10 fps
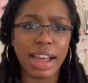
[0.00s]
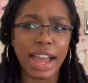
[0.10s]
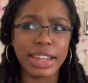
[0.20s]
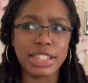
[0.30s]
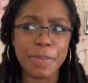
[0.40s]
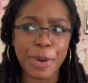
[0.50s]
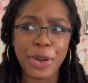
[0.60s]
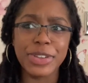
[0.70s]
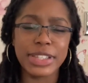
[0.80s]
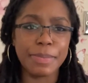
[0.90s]
I
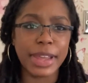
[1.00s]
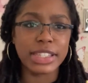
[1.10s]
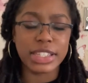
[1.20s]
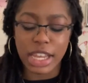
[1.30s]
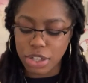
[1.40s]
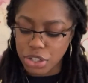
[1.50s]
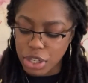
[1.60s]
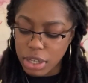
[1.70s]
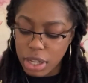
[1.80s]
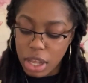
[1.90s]
suppose, the men's
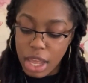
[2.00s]
section.